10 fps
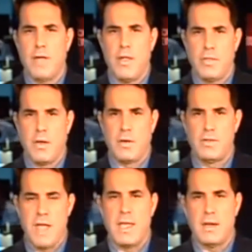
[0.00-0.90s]
healthcare
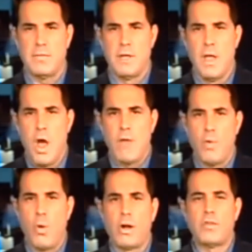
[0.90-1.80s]
executive
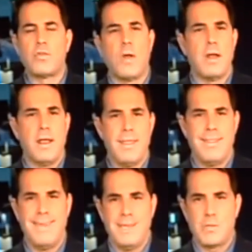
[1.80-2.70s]
of orchestrating
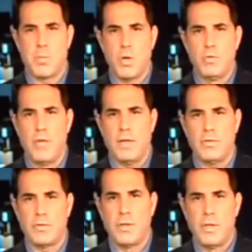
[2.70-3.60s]
these
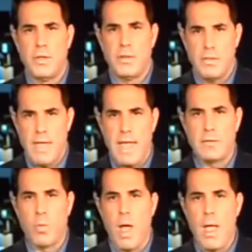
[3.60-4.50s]
protests.
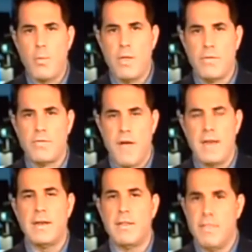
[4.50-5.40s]
That's why we've
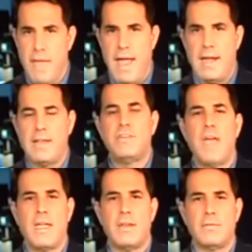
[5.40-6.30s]
invited that
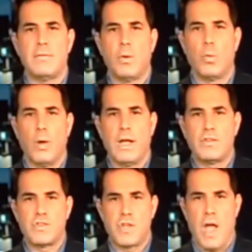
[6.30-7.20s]
executive,
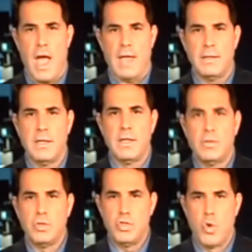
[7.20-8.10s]
Rick Scott,
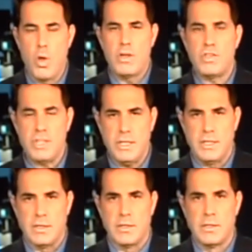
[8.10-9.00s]
to join us
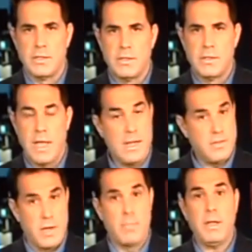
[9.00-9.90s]
here, and he's
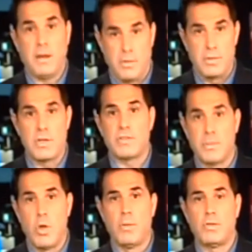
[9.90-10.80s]
going to be here in just a
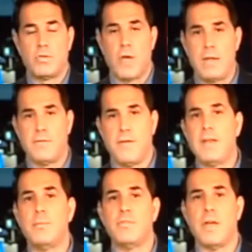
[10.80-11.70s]
moment to try and
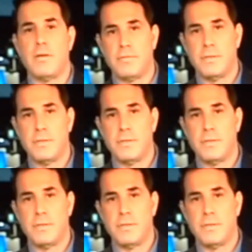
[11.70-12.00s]
defend himself.